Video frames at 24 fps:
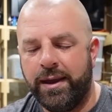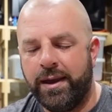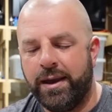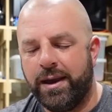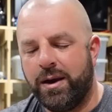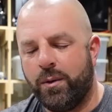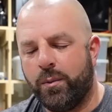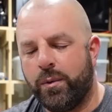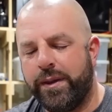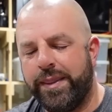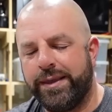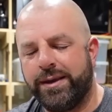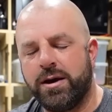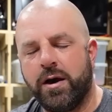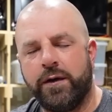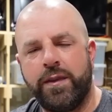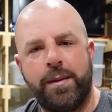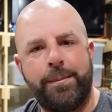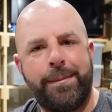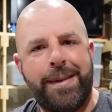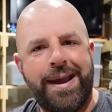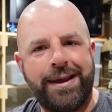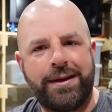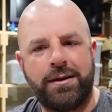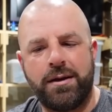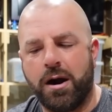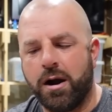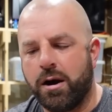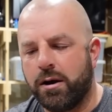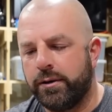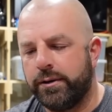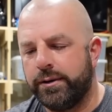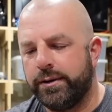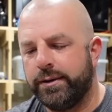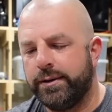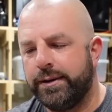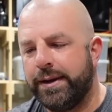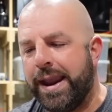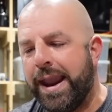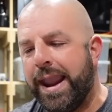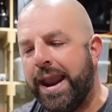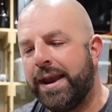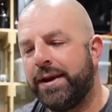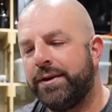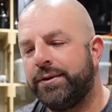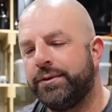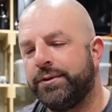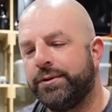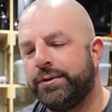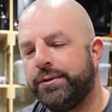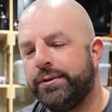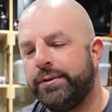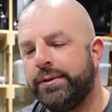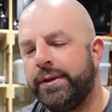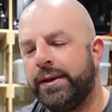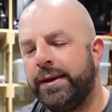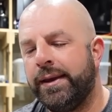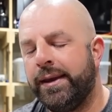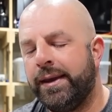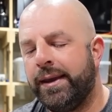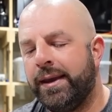What do they call that? Micarta handle.